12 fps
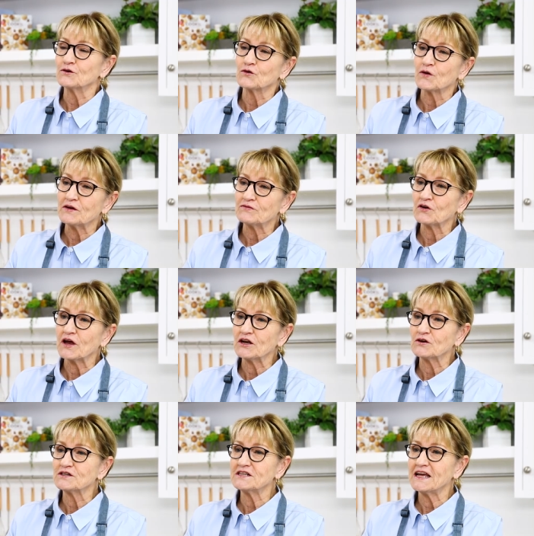They're great for
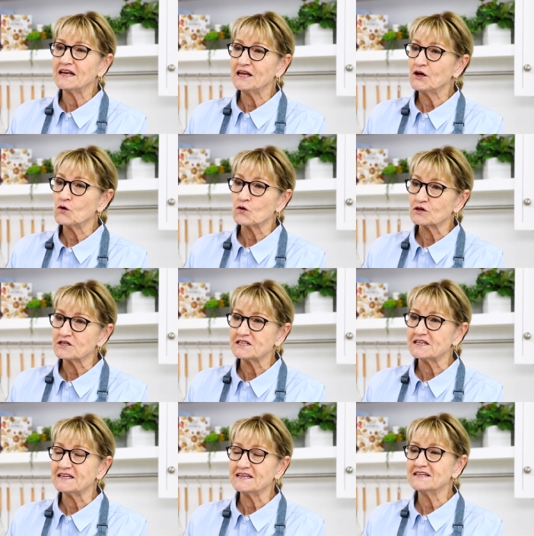entertaining or
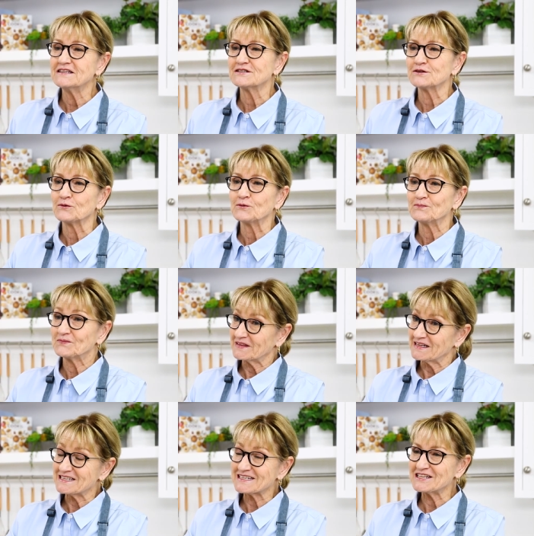tea, so
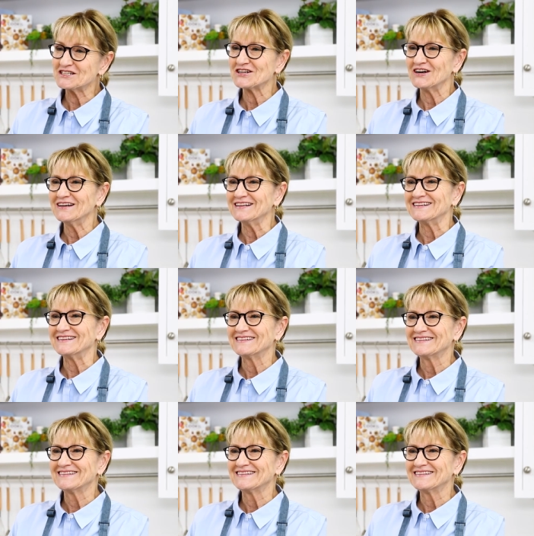let's get started.